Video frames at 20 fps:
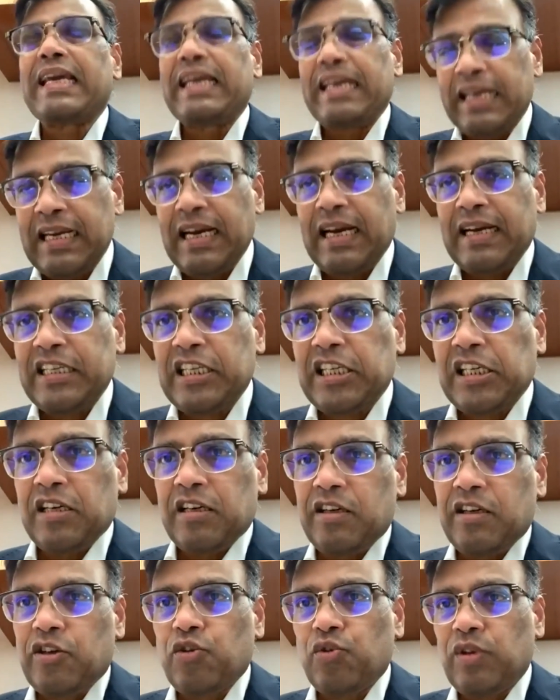In
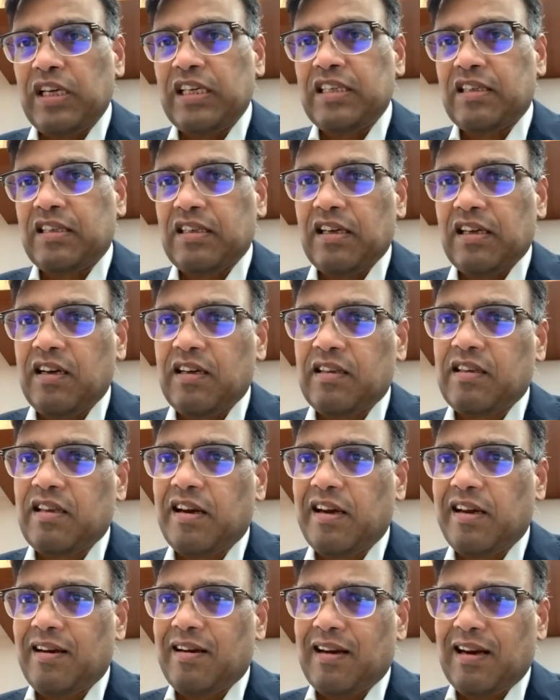addition to these
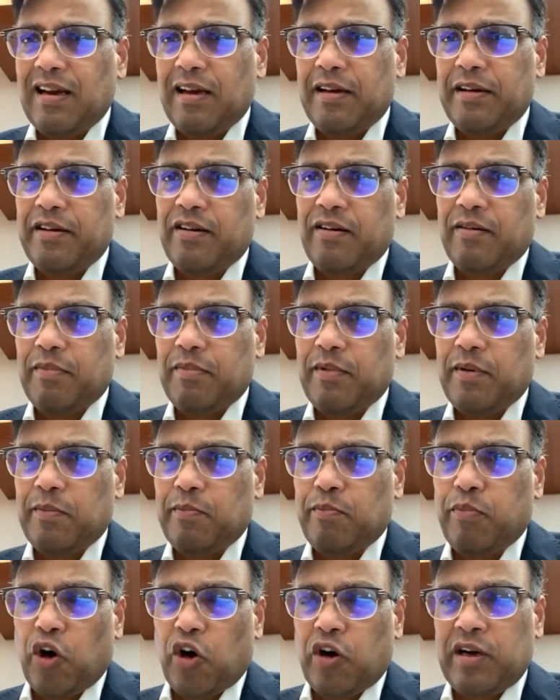three,
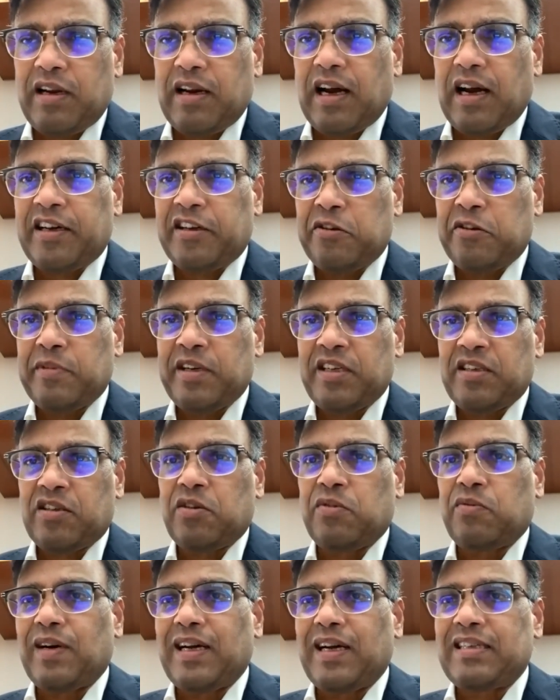broader arguments
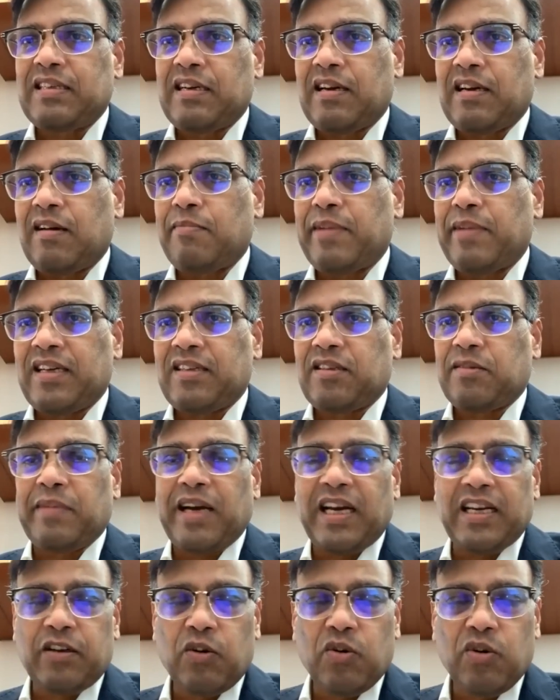of why central banks
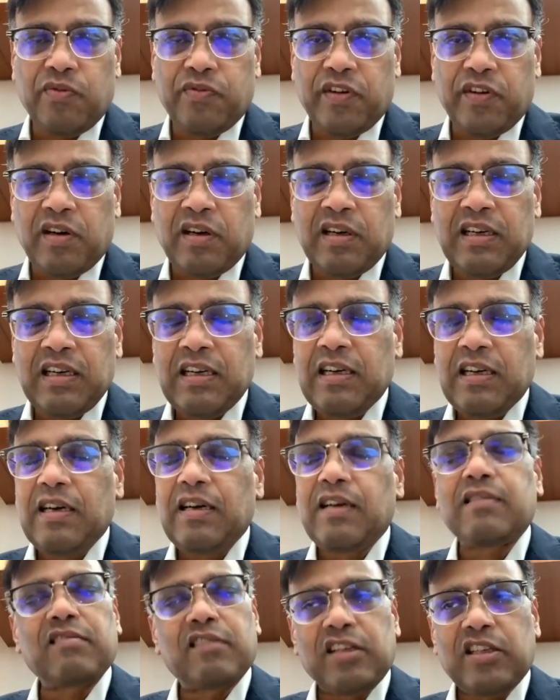might go for
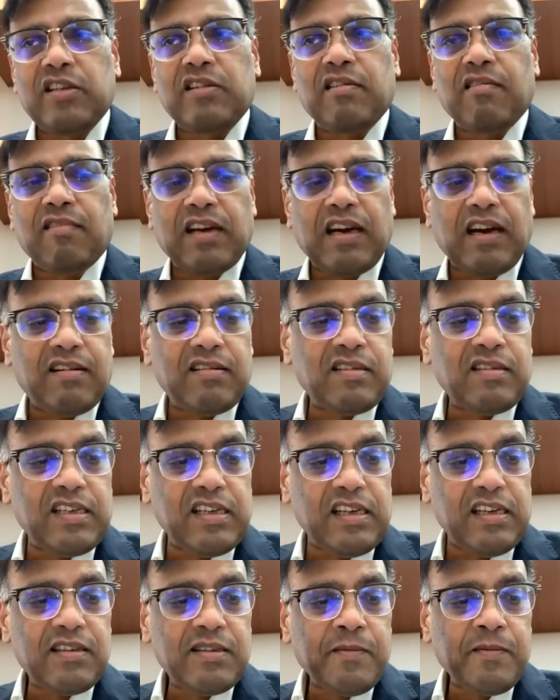digital
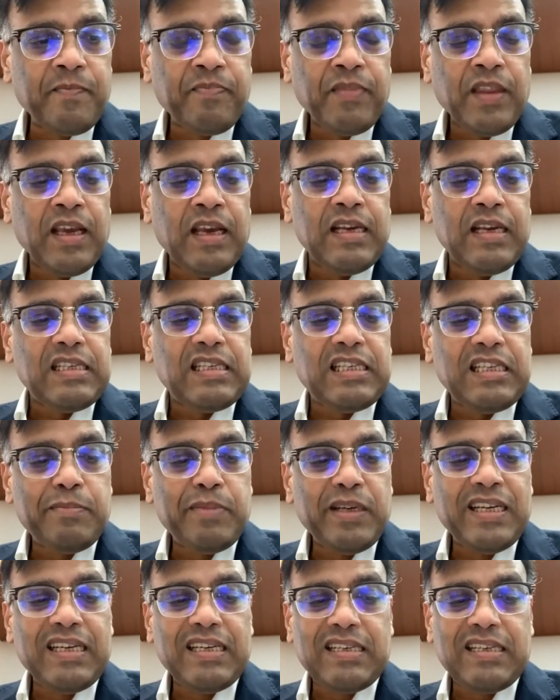currencies,
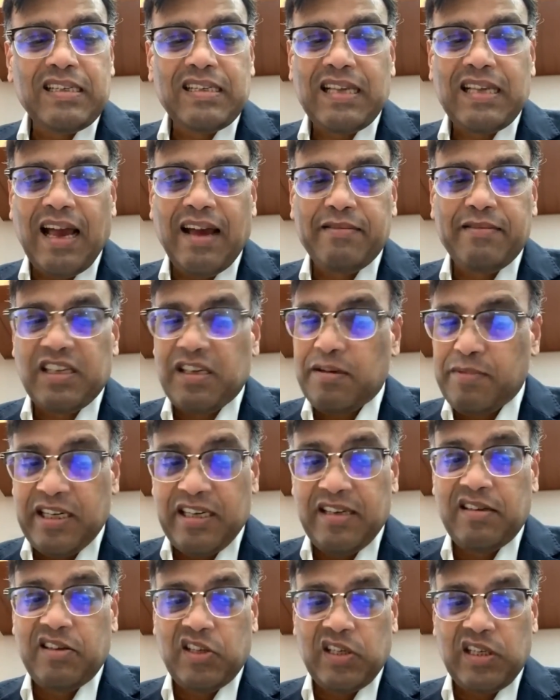
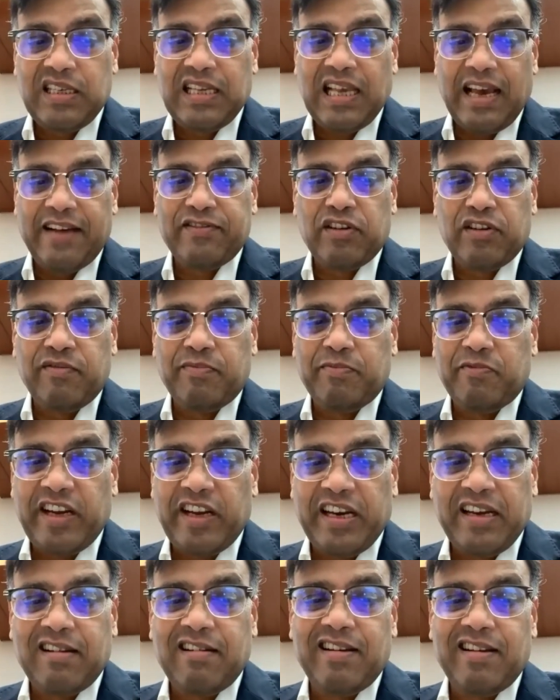CBDCs have some
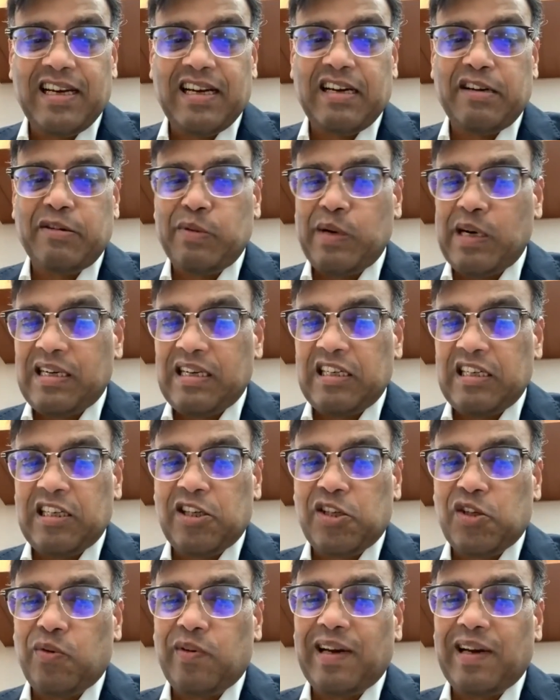very clear
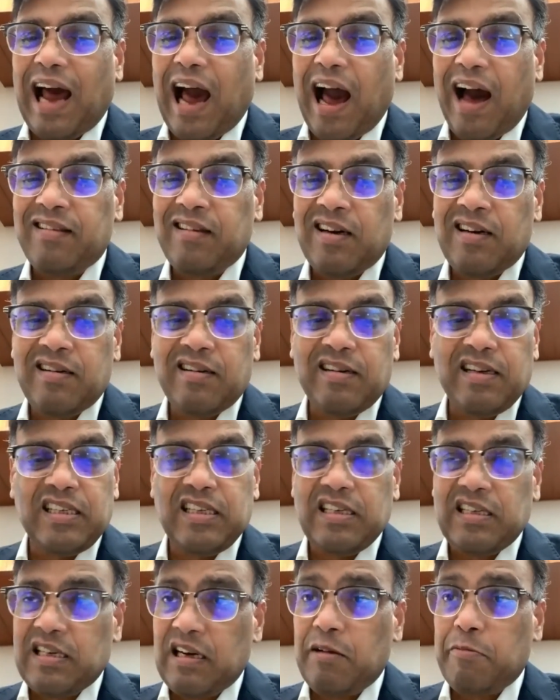advantages over other
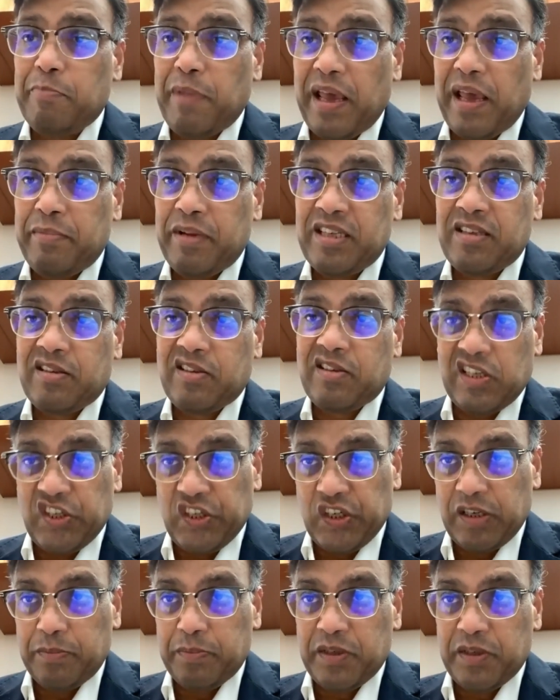digital payment
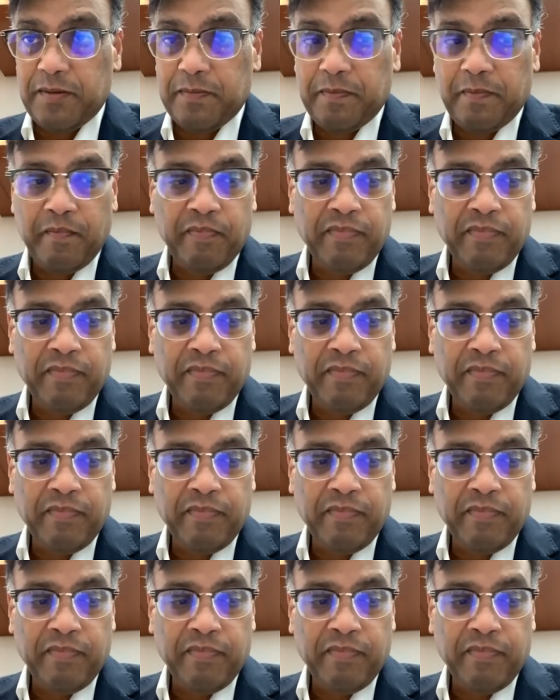systems.